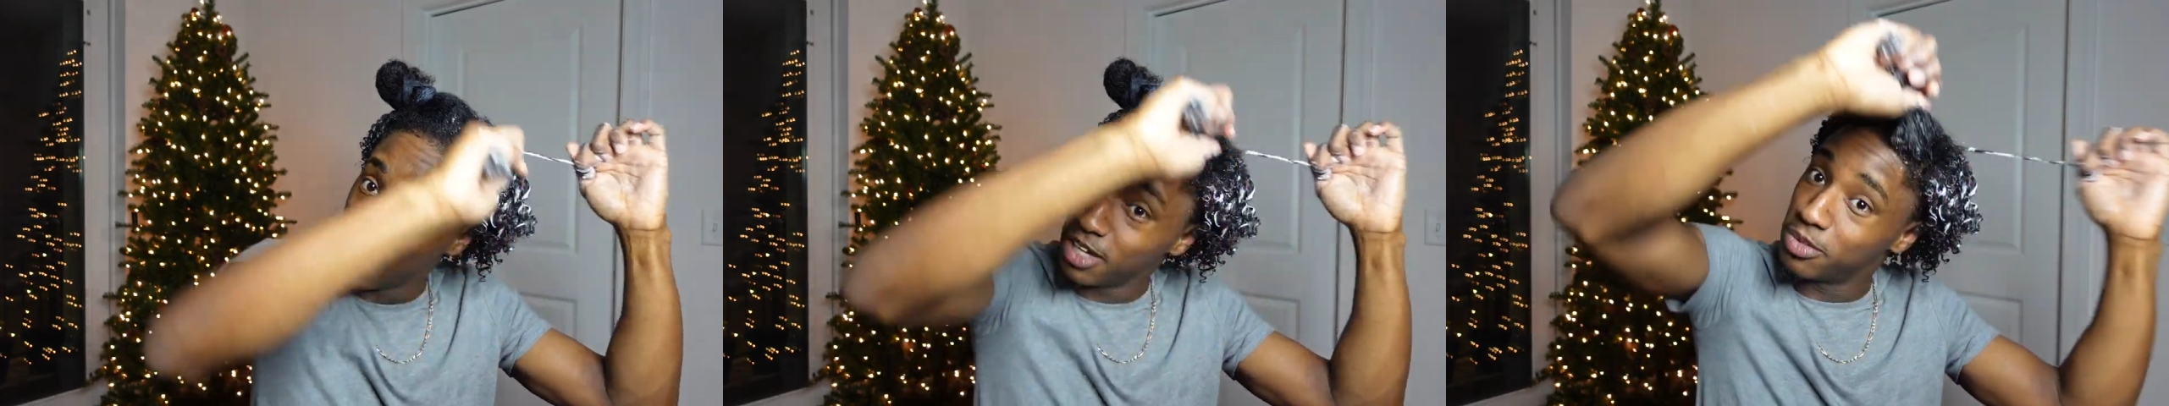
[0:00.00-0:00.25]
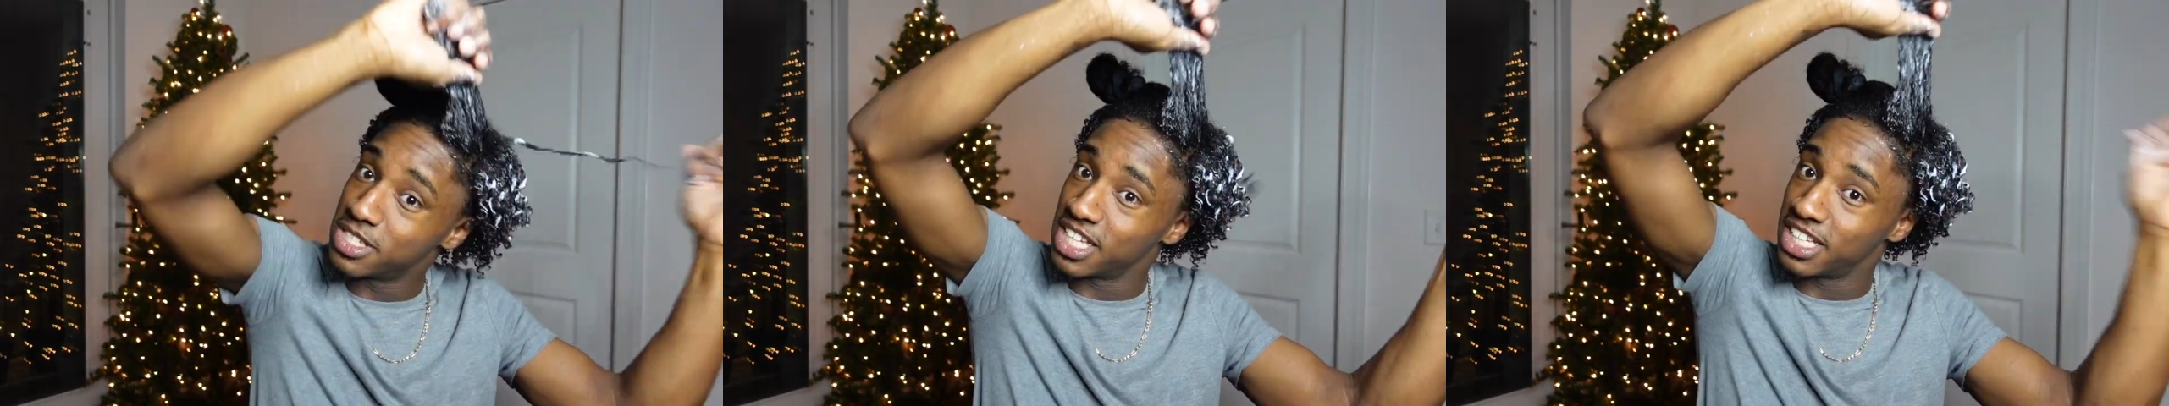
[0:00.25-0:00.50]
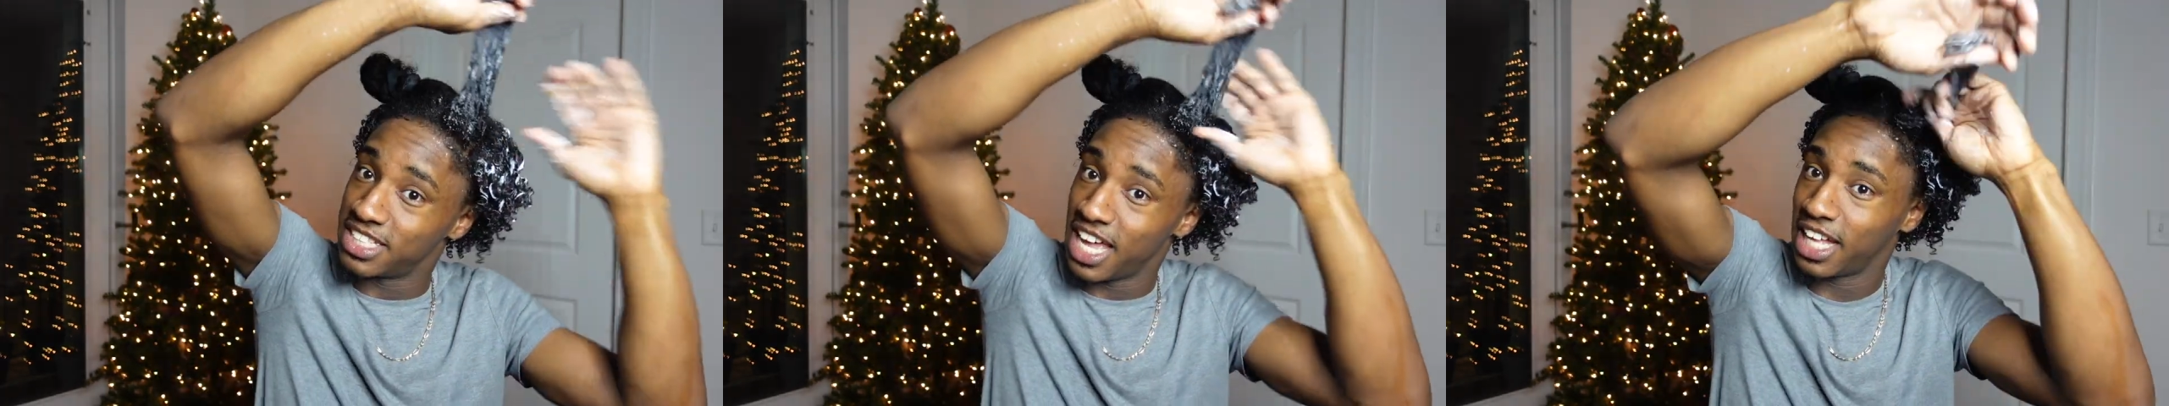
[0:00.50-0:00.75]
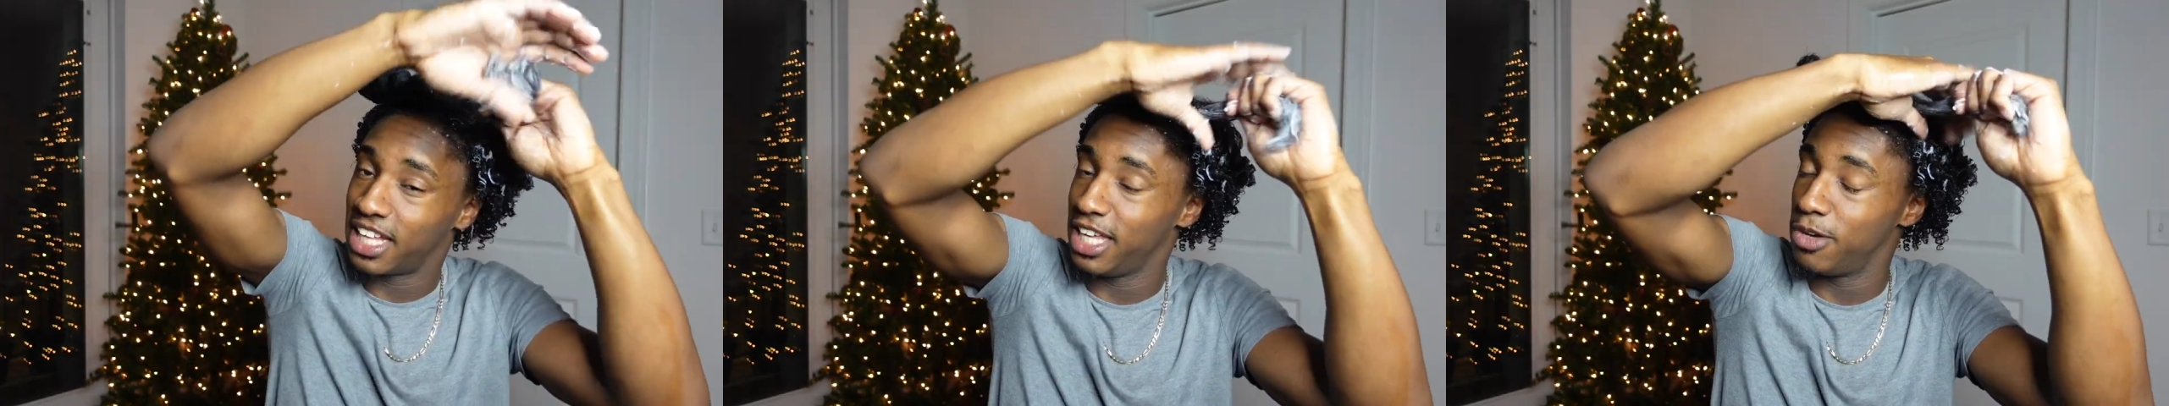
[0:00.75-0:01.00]
It was
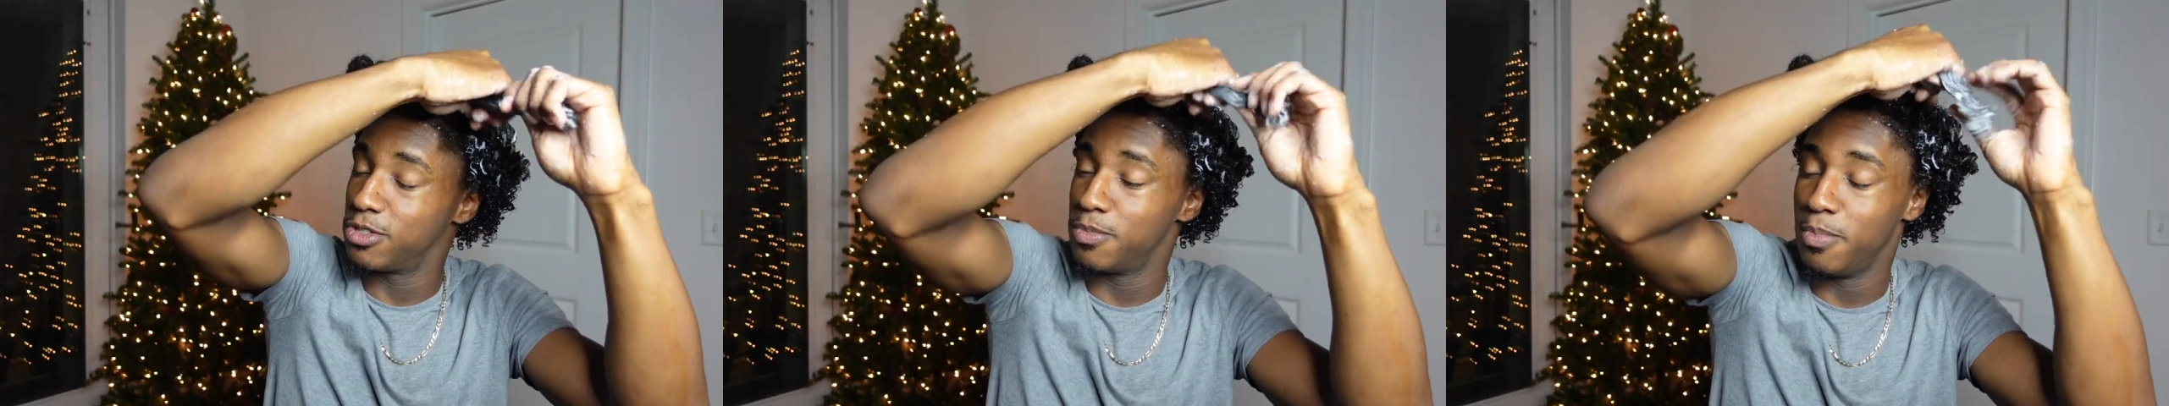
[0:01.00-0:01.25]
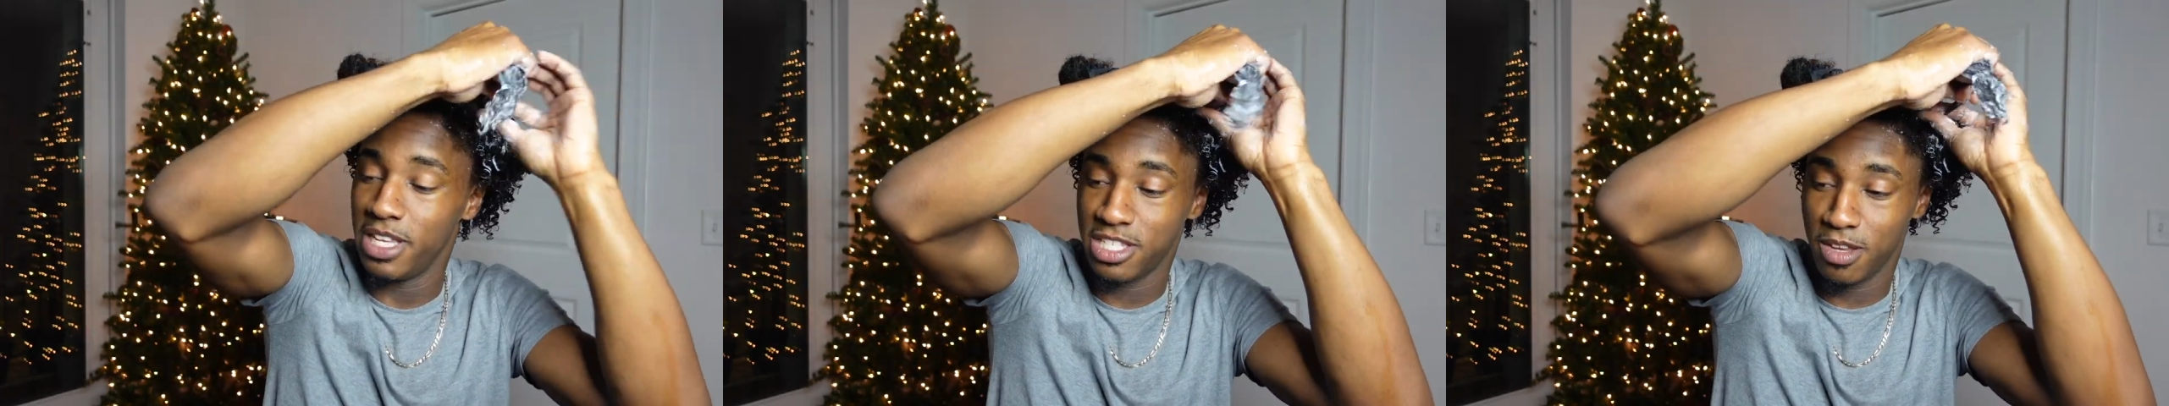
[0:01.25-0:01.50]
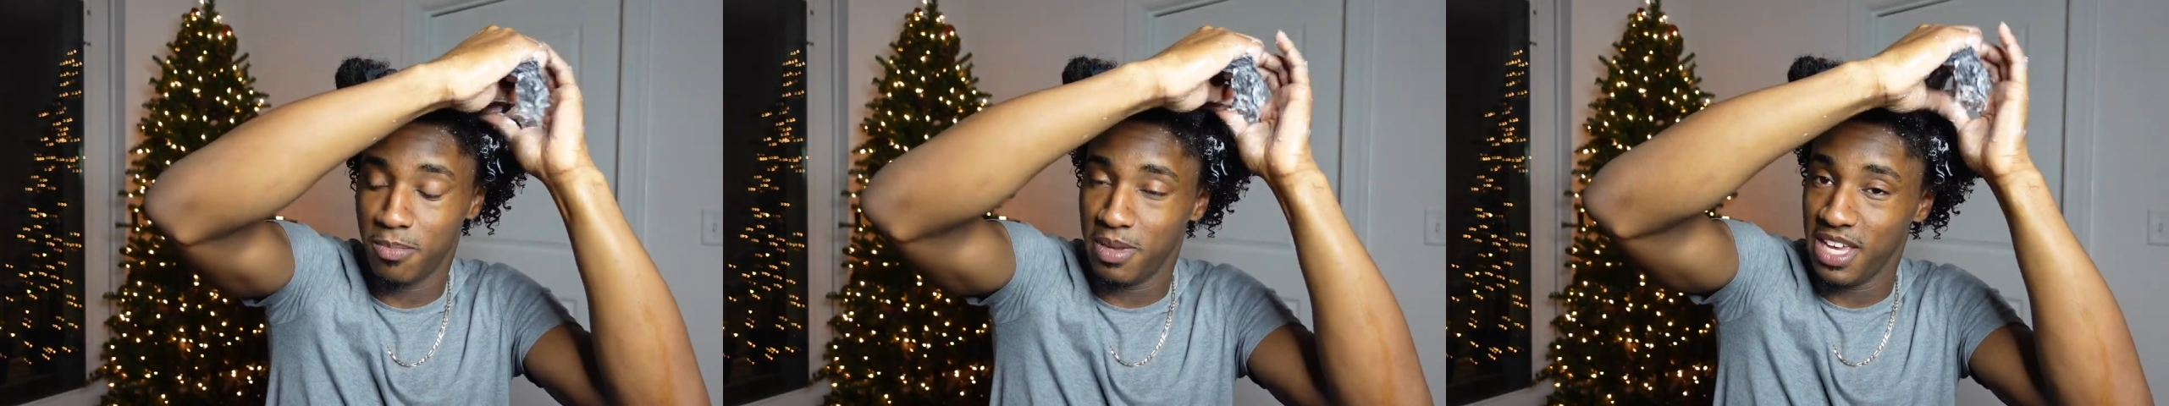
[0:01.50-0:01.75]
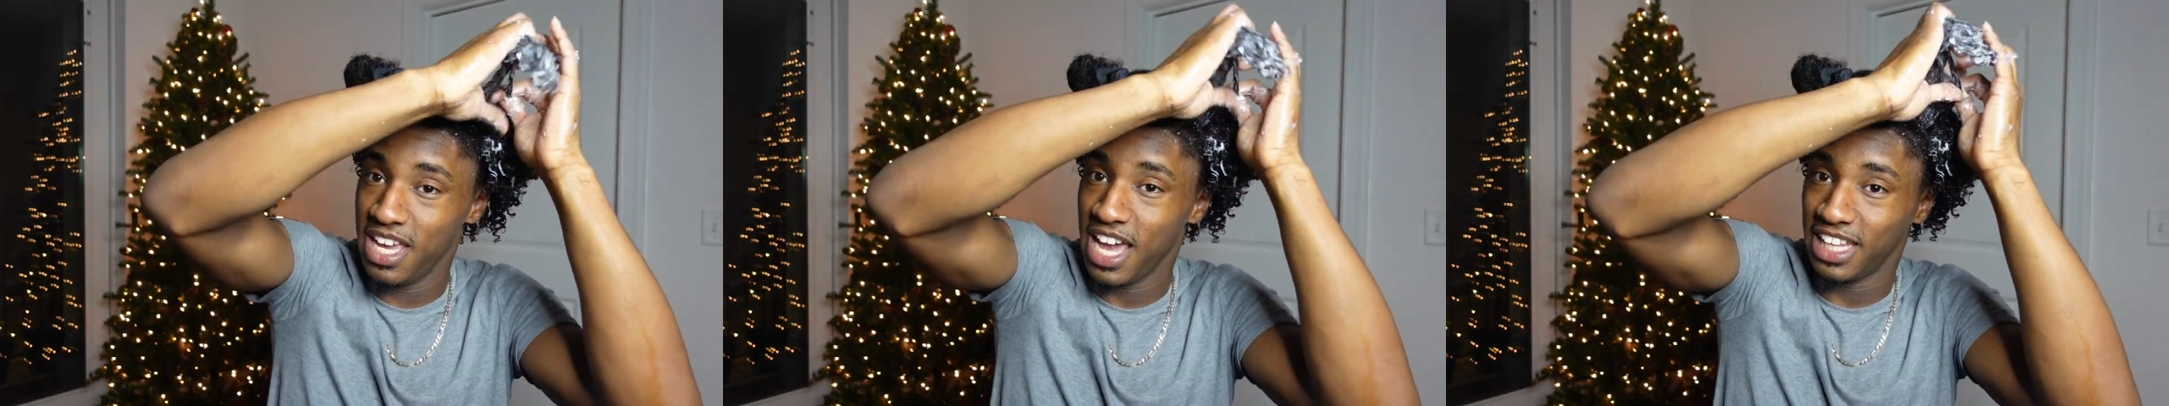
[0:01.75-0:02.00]
exactly, it was meant to be.